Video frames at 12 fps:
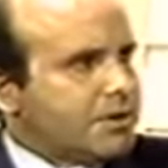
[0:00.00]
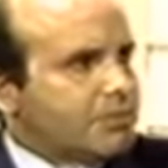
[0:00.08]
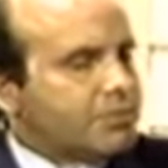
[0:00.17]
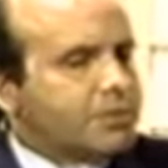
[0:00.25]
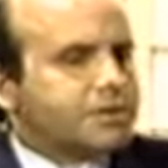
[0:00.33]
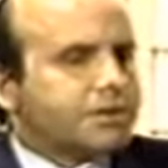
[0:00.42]

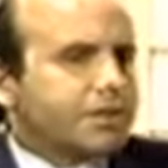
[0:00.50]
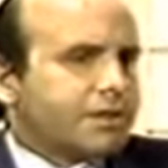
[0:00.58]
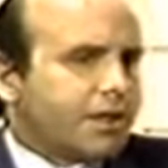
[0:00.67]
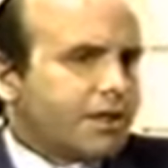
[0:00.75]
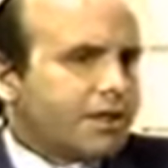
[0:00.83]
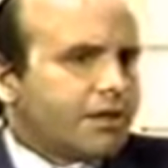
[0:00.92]
which can
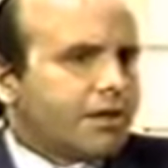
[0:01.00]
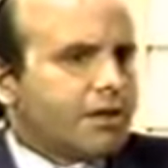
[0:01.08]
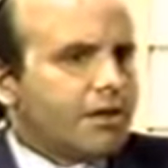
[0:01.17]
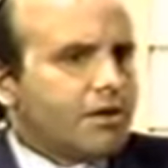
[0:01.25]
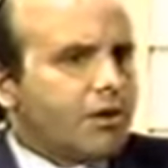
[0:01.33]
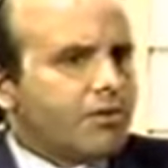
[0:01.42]
take
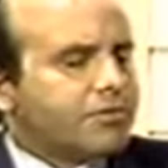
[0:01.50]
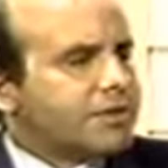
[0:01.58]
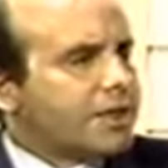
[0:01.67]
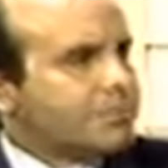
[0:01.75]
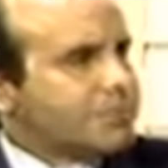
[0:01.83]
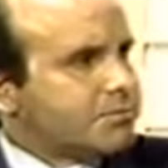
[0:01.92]

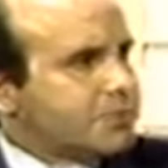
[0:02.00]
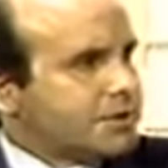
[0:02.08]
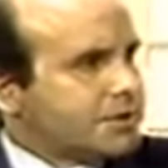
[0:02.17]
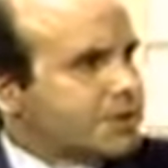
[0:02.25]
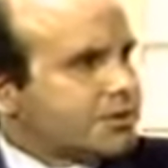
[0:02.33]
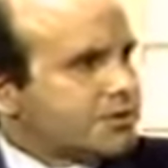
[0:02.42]
oftentimes up to
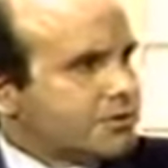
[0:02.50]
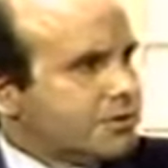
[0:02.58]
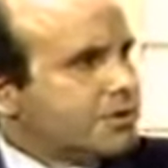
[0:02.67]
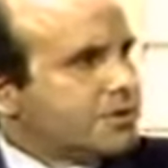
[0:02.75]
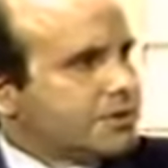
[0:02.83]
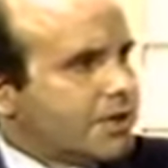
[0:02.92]
6 or
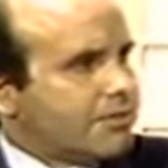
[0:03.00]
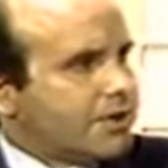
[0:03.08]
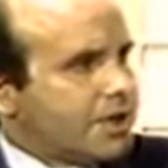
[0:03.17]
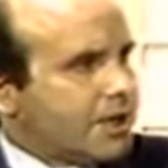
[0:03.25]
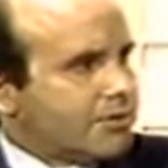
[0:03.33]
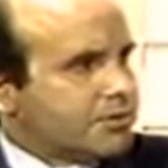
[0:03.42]
7
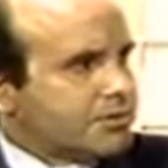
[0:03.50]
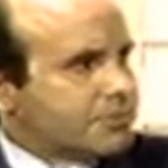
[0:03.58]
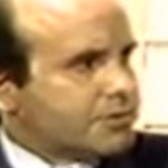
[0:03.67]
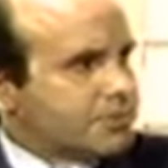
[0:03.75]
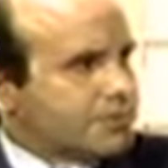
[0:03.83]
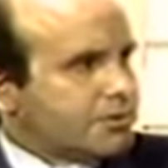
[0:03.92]
hours of
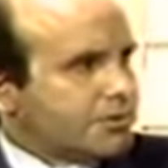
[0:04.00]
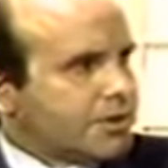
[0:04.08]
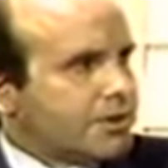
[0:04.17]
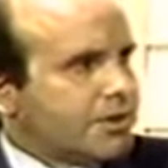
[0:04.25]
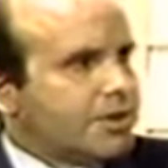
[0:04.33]
surgery.